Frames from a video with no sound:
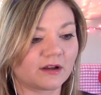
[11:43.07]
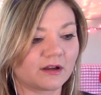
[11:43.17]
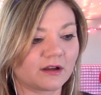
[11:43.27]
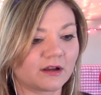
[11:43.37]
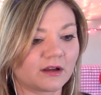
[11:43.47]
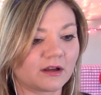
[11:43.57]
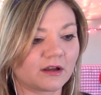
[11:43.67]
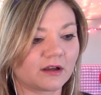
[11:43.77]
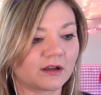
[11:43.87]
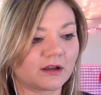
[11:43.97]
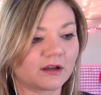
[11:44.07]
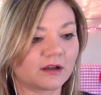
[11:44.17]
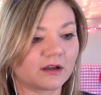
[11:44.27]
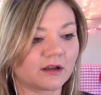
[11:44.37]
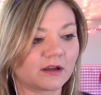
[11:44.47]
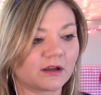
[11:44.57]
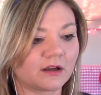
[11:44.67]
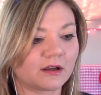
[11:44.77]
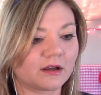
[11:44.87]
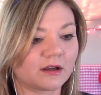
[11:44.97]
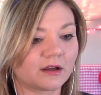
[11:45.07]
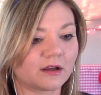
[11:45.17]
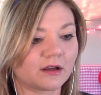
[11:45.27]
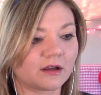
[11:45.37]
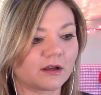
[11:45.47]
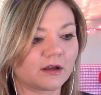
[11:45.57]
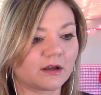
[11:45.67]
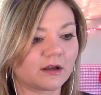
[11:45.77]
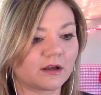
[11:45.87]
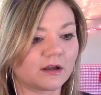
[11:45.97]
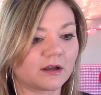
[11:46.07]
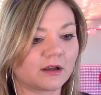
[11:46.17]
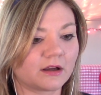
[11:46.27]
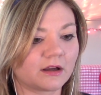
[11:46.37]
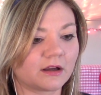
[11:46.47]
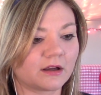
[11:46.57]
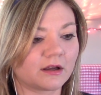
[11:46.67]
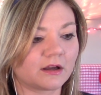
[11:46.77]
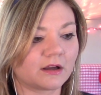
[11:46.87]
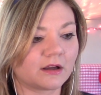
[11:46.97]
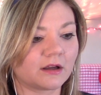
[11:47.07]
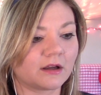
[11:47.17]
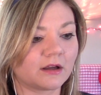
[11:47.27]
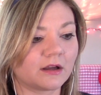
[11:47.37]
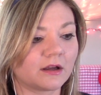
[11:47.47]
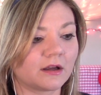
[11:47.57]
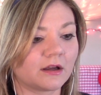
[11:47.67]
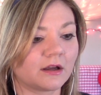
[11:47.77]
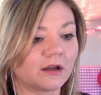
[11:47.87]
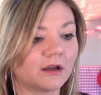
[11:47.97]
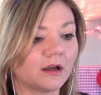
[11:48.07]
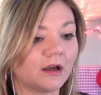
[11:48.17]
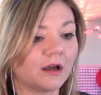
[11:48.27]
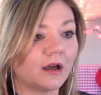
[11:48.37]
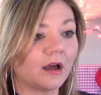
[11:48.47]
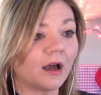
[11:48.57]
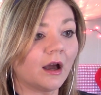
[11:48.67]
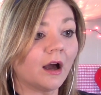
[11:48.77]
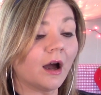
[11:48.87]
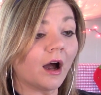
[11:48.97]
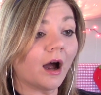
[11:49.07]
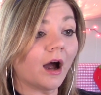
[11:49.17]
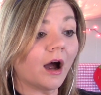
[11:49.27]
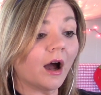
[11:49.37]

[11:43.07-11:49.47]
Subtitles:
[no speech]